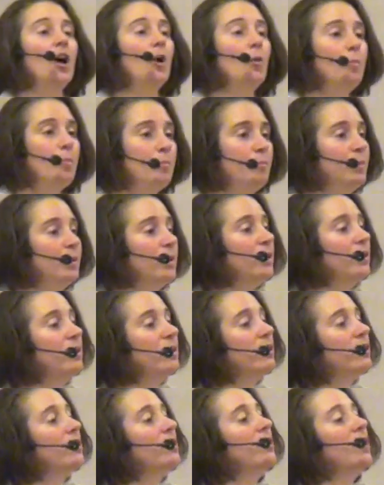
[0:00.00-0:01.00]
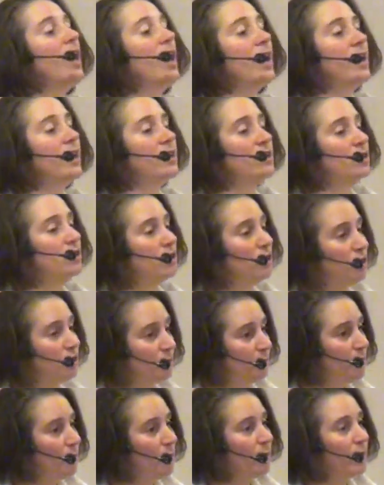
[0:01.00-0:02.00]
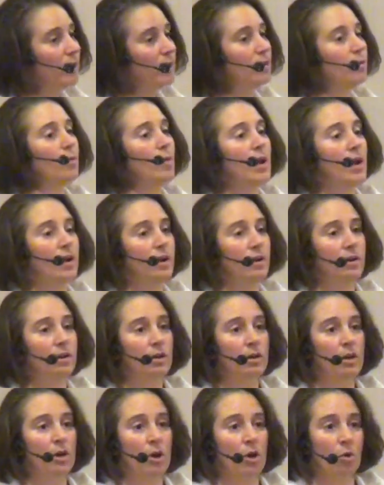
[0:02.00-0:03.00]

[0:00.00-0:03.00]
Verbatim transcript: help build the clients to the point where